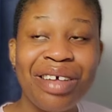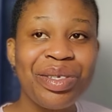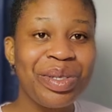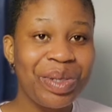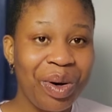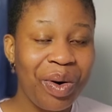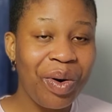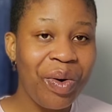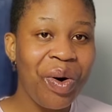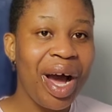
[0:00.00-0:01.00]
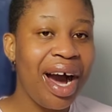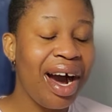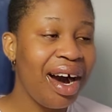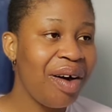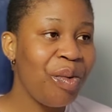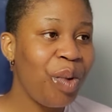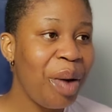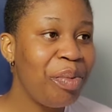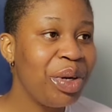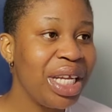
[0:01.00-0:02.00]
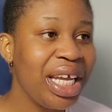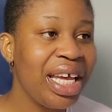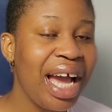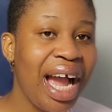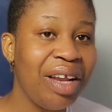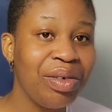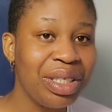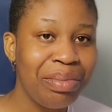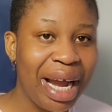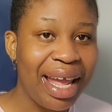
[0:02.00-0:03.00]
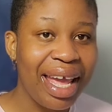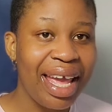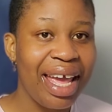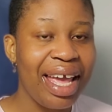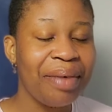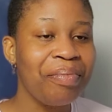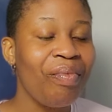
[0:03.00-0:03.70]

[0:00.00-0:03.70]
So, one morning, I losing my hair.